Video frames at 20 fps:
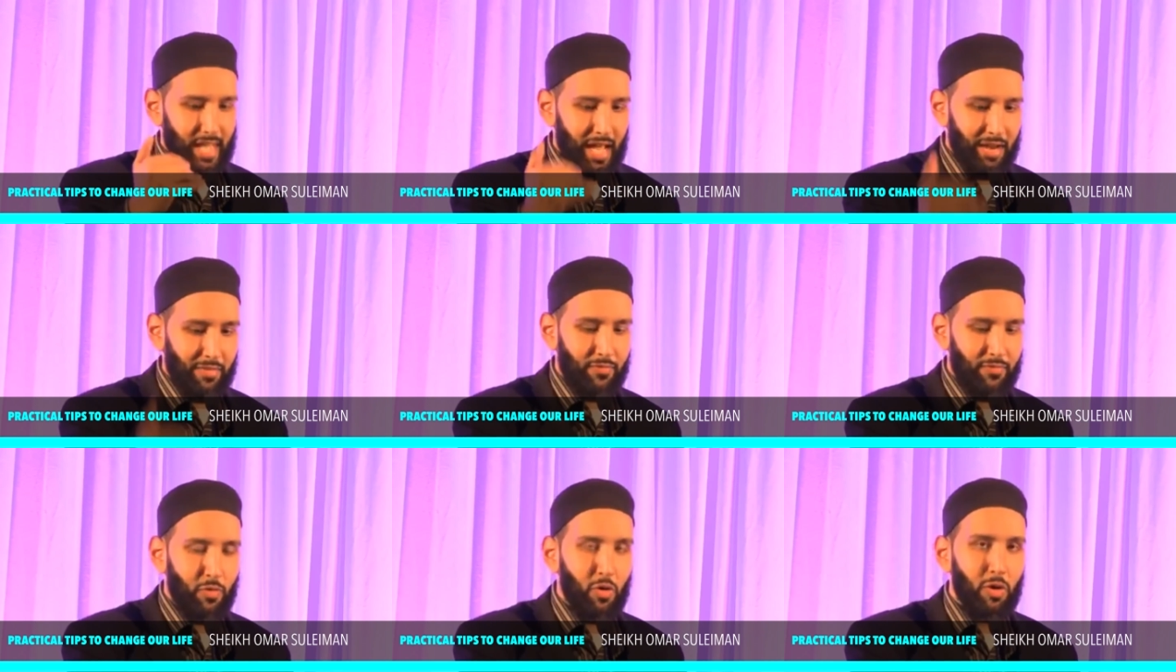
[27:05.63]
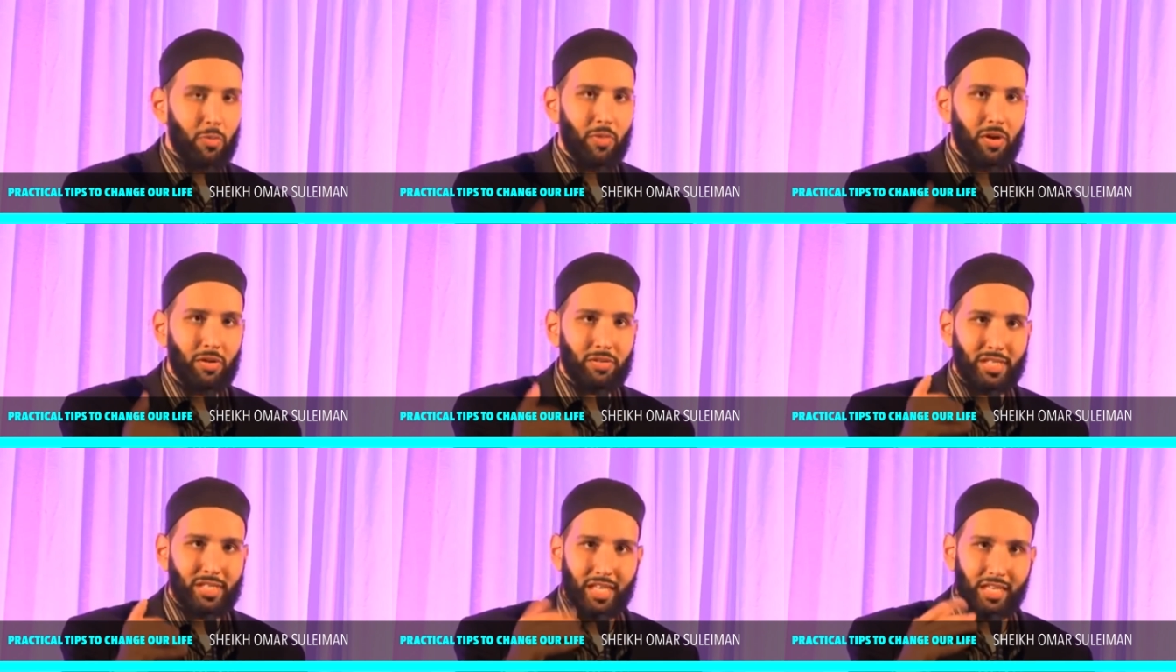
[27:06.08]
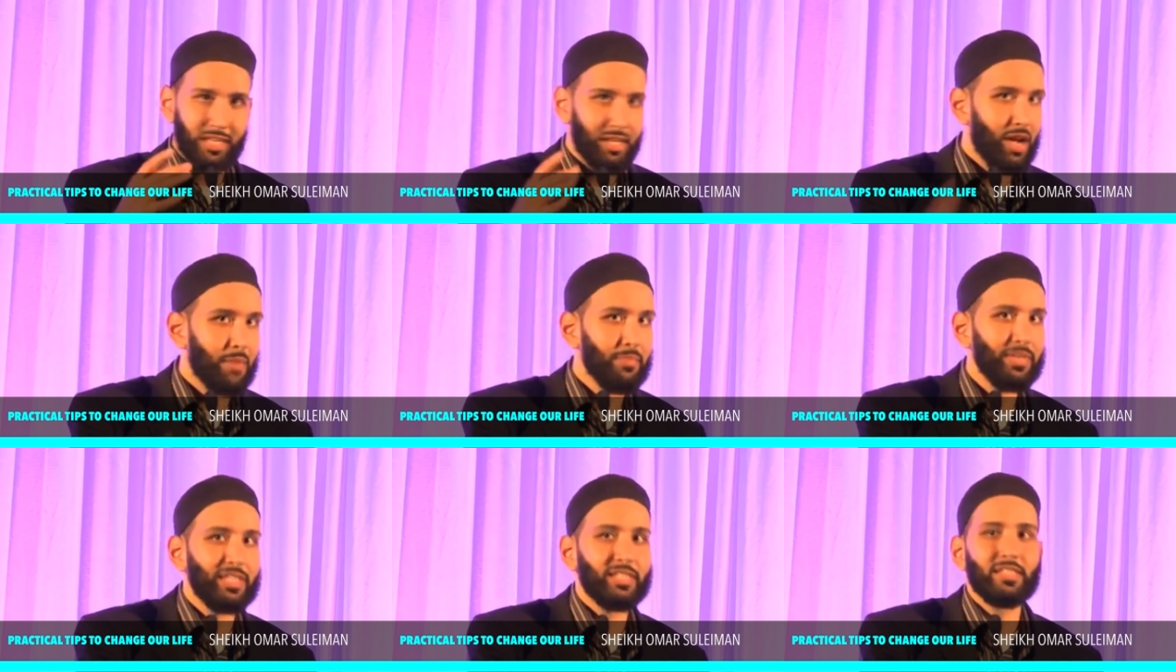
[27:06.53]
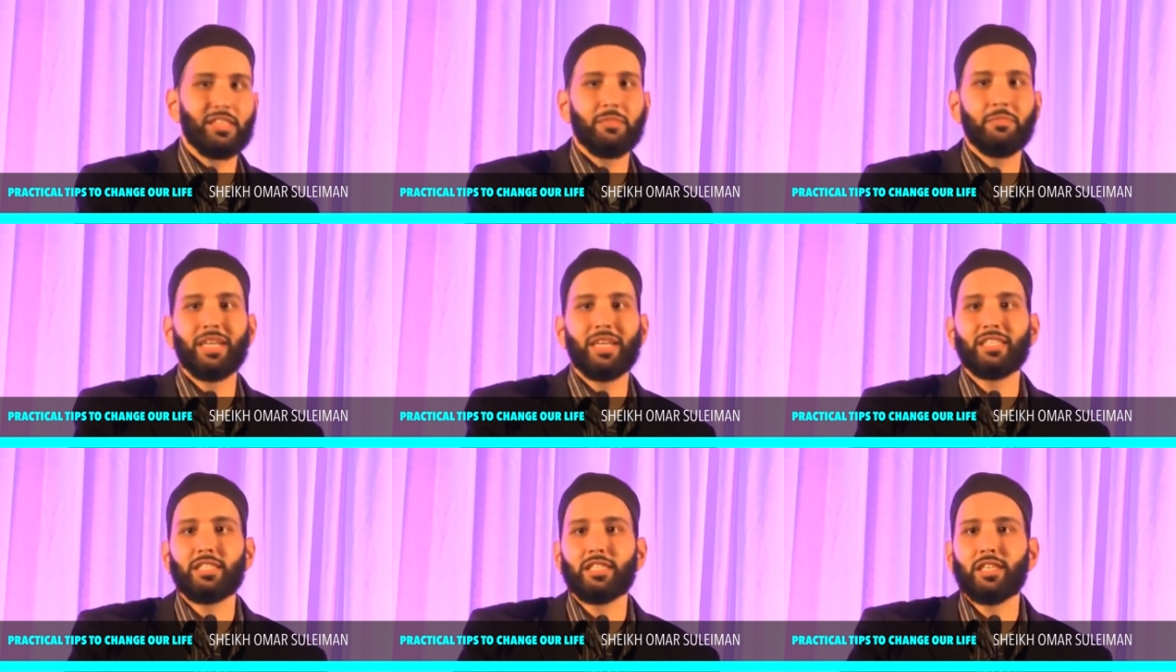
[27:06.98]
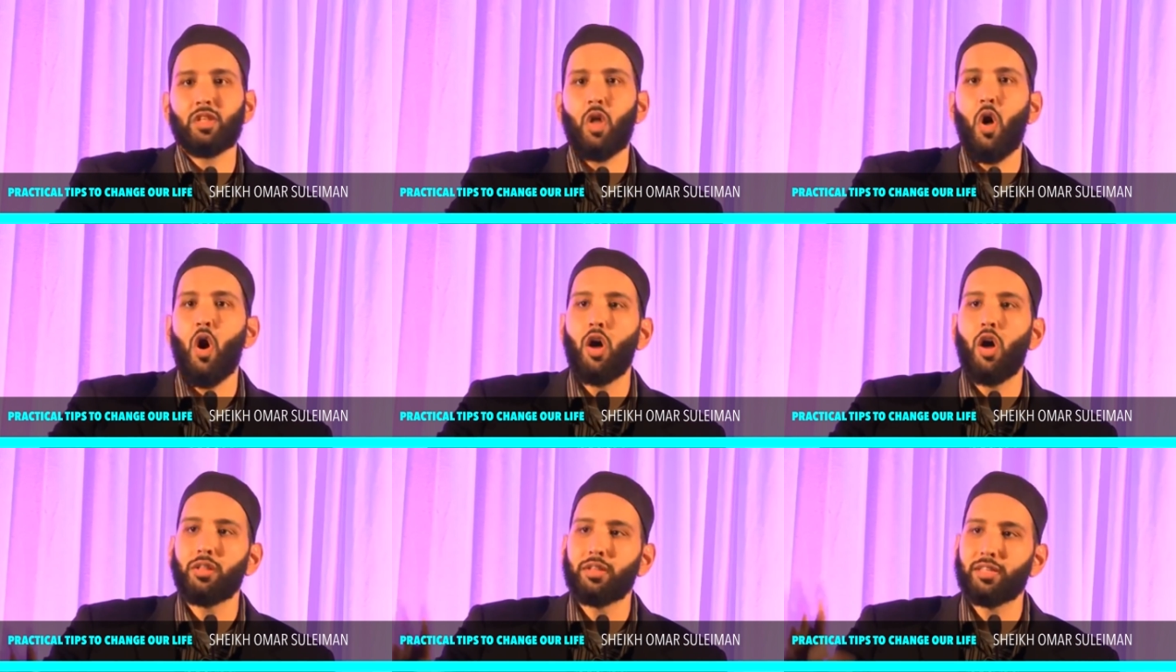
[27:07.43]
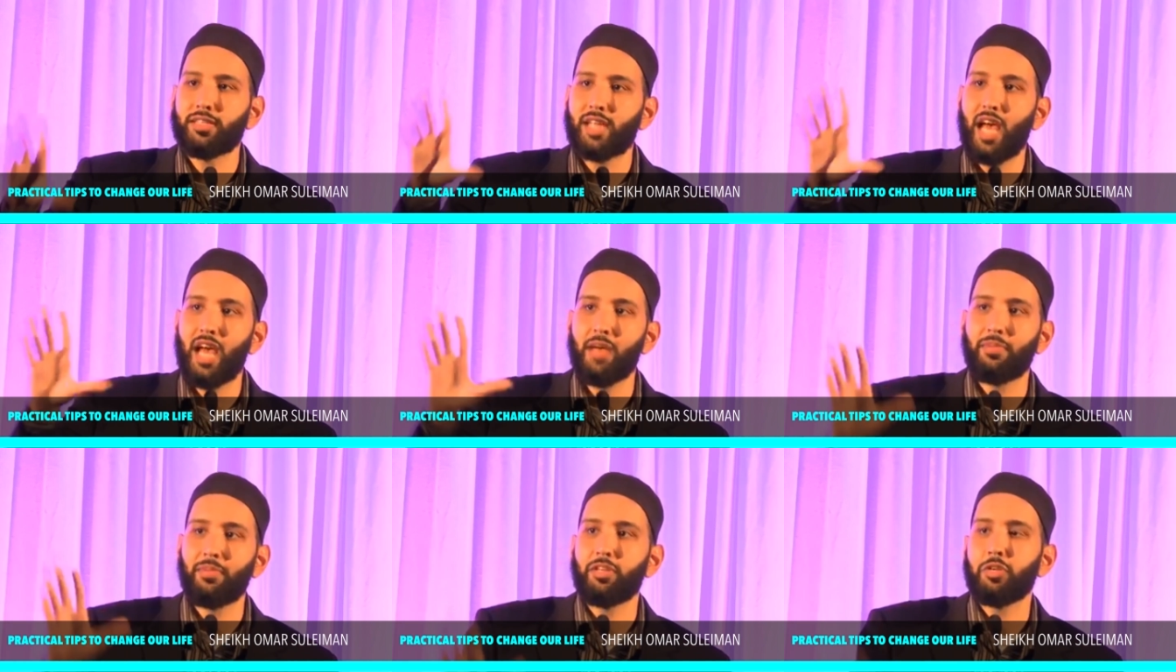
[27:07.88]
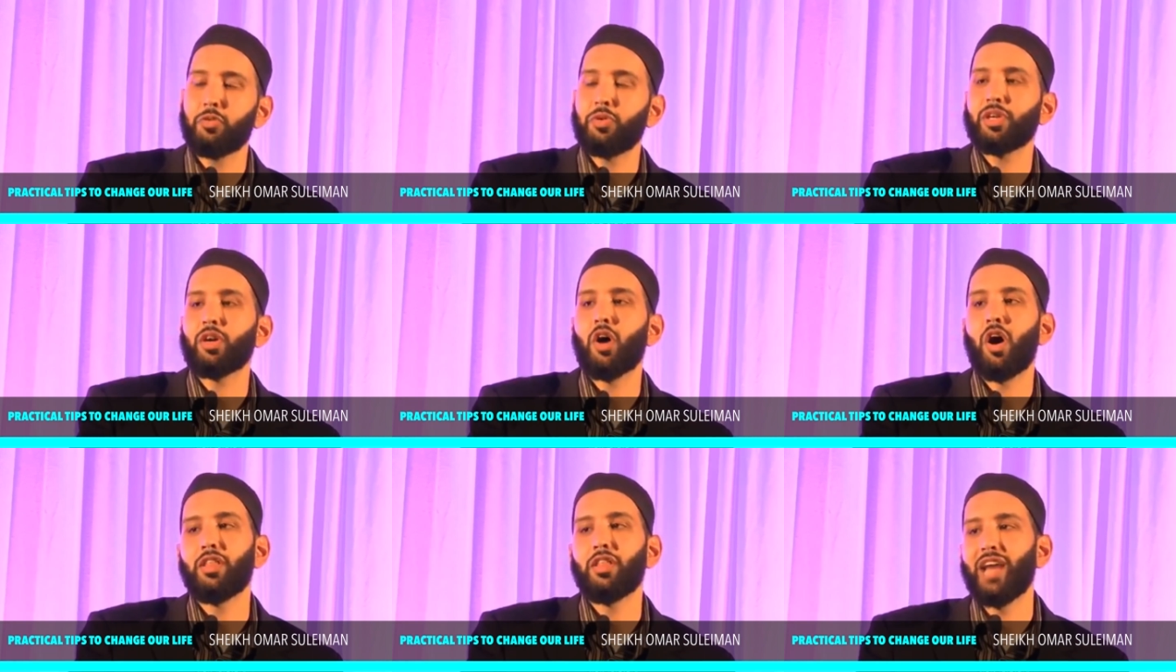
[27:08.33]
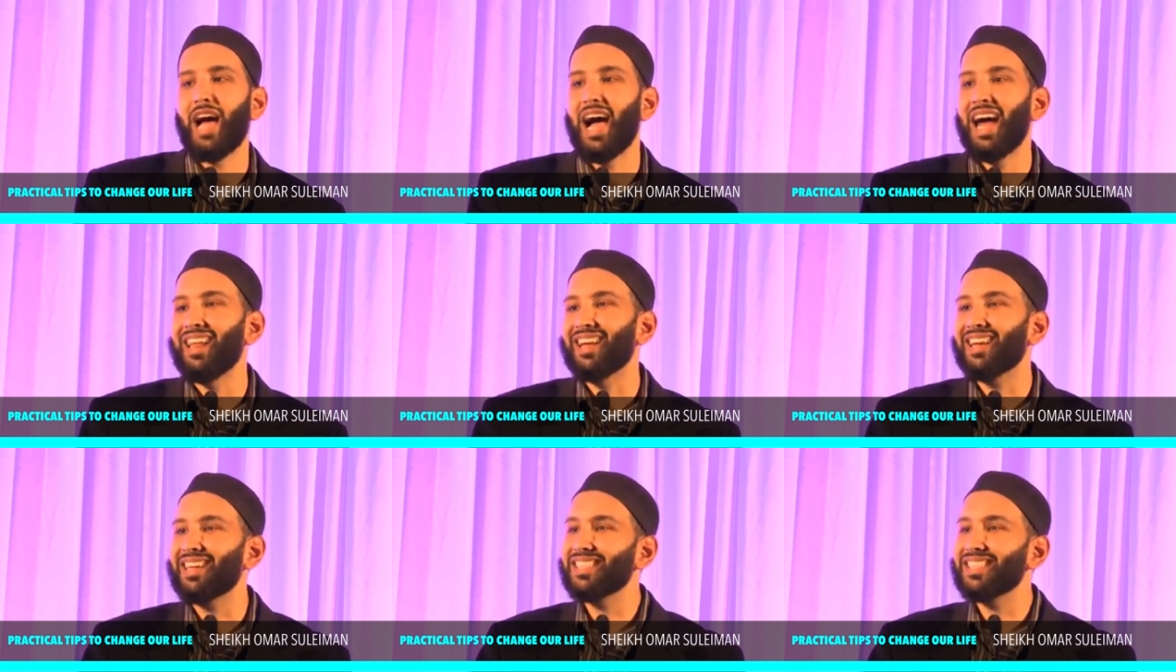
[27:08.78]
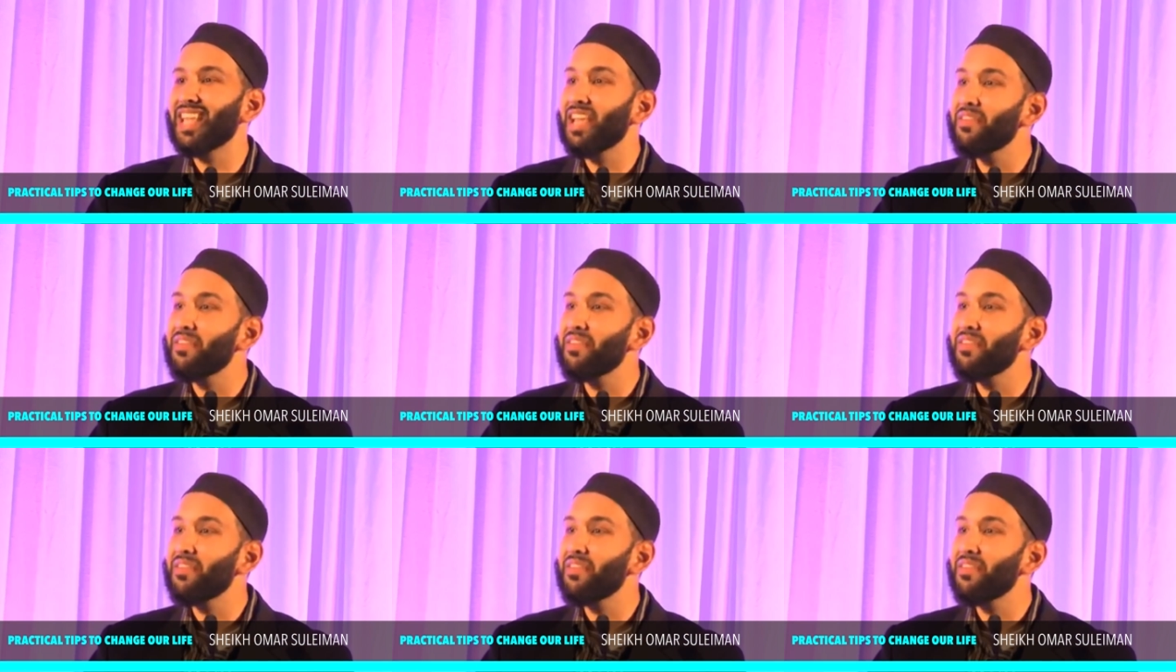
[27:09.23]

and foremost and coming to the masjid all the time and doing all the halakas,